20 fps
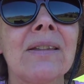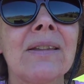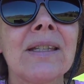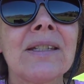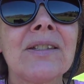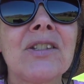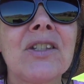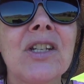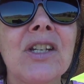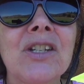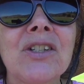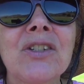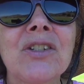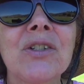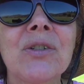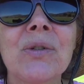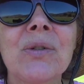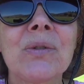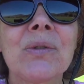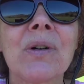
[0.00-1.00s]
the
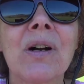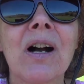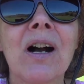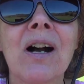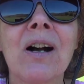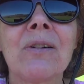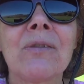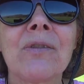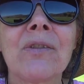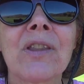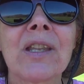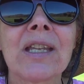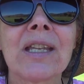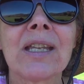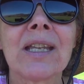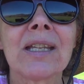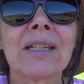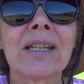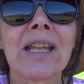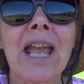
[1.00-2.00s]
tissue of
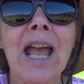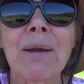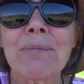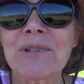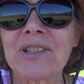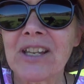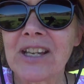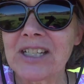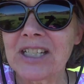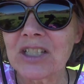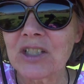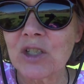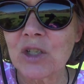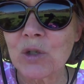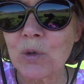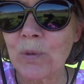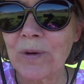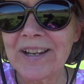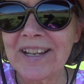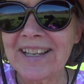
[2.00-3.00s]
the encapsulated
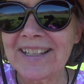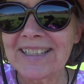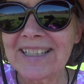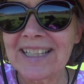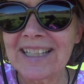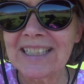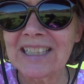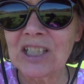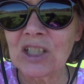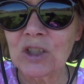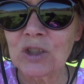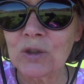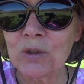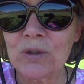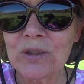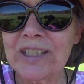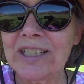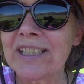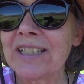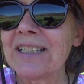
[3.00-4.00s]
twin
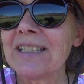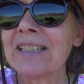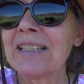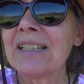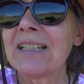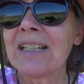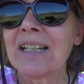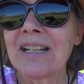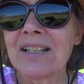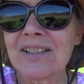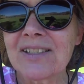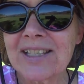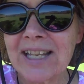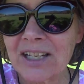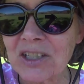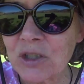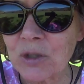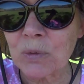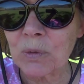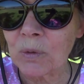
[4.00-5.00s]
included
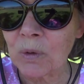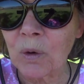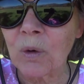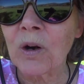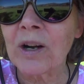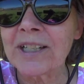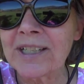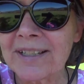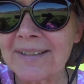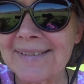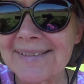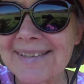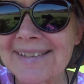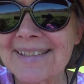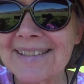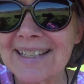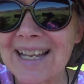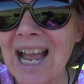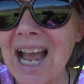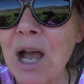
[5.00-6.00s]
sexual
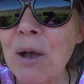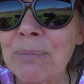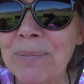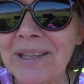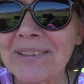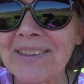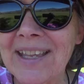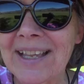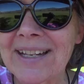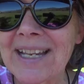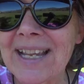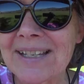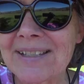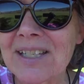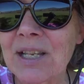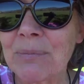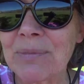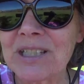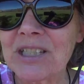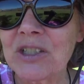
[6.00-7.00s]
organs. I'll bet that had
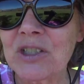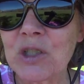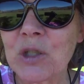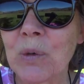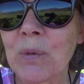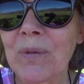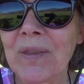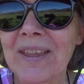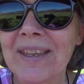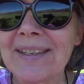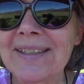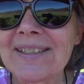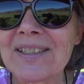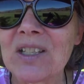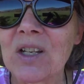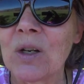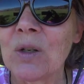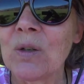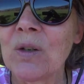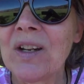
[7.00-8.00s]
something to do with it.
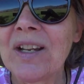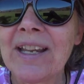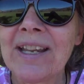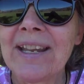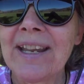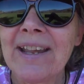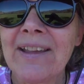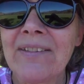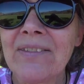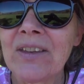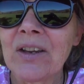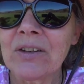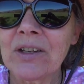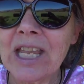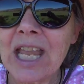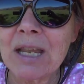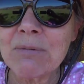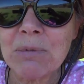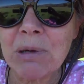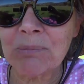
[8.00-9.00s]
So there
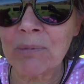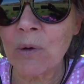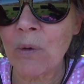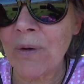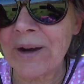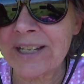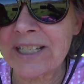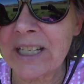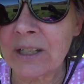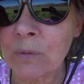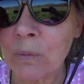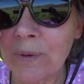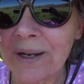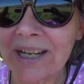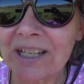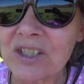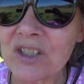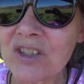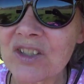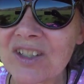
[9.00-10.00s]
came a point at
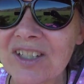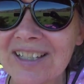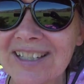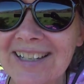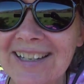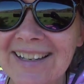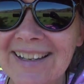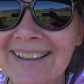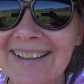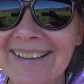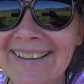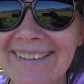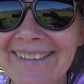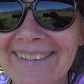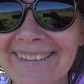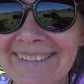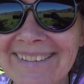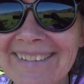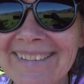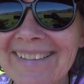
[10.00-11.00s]
which
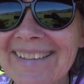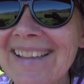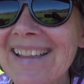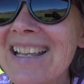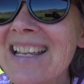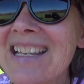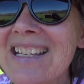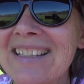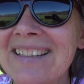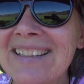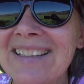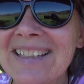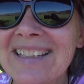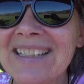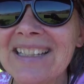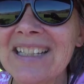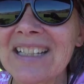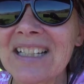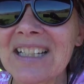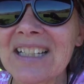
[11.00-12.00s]

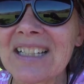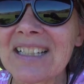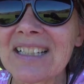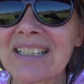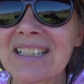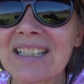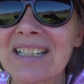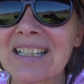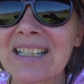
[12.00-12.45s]
the